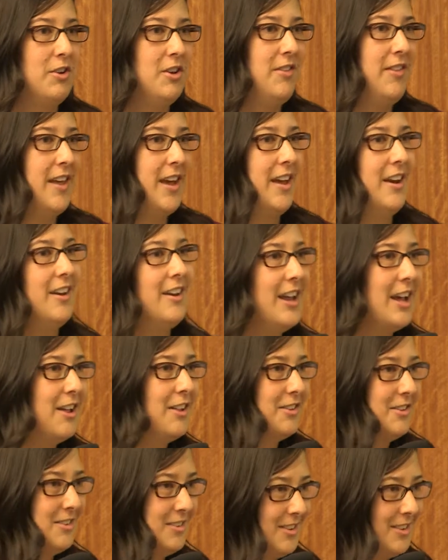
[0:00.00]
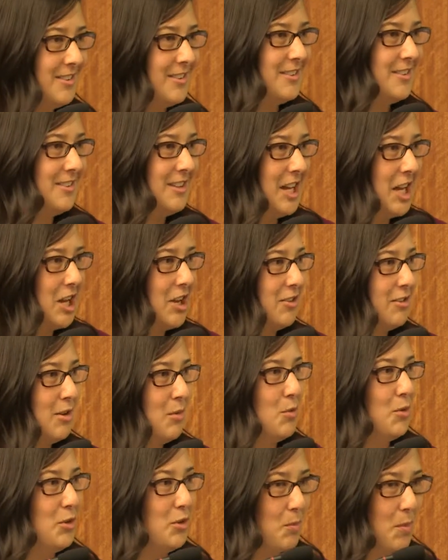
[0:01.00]
did that analysis sitting on
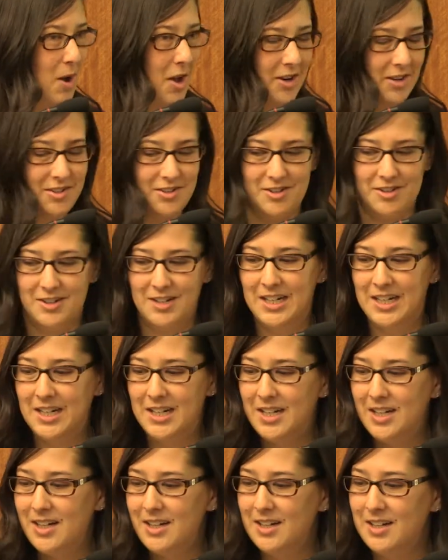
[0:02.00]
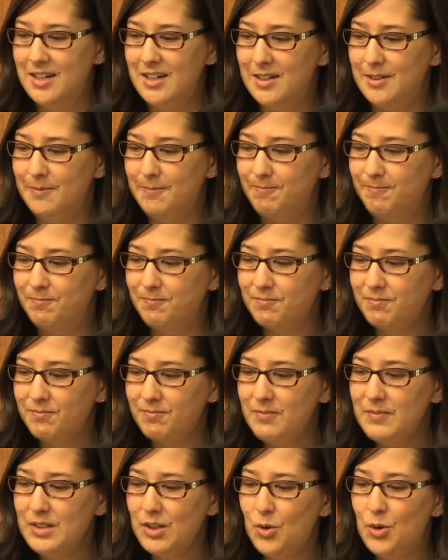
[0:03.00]
someone's monitor,
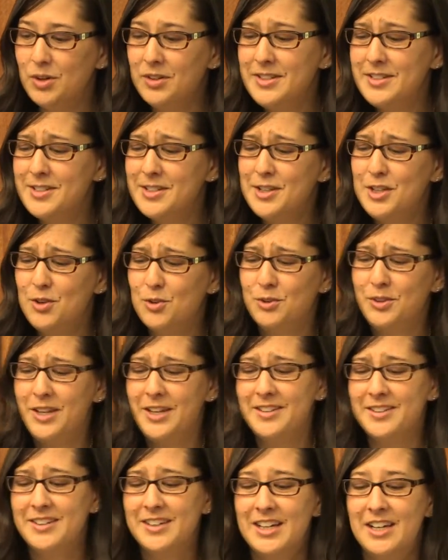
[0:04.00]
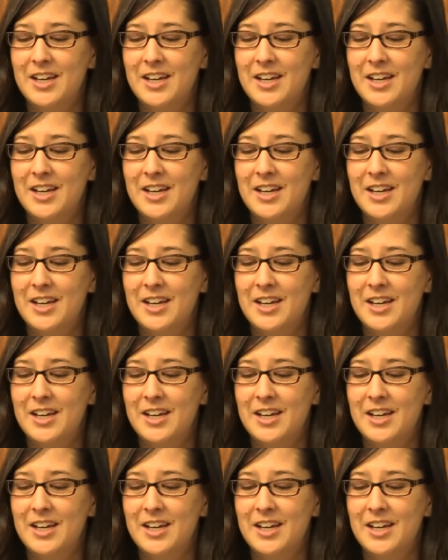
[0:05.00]
or at least in the old days.